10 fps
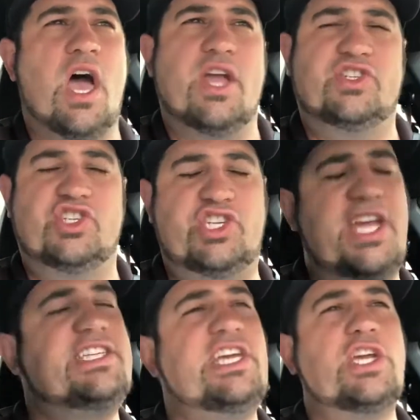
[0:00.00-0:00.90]

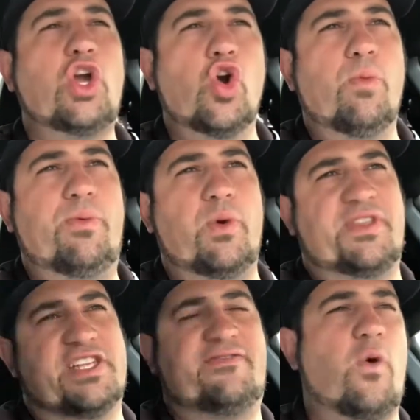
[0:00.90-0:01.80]
GT coupe
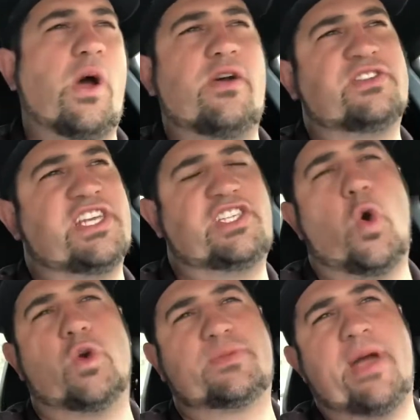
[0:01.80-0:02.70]
with its 460
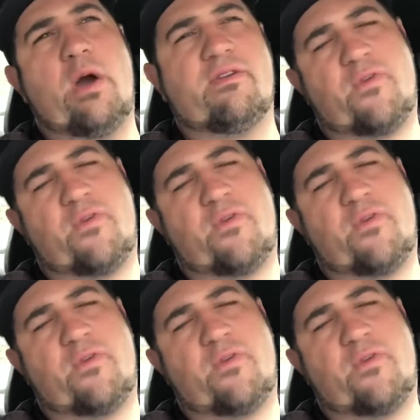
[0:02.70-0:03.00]
horsepower,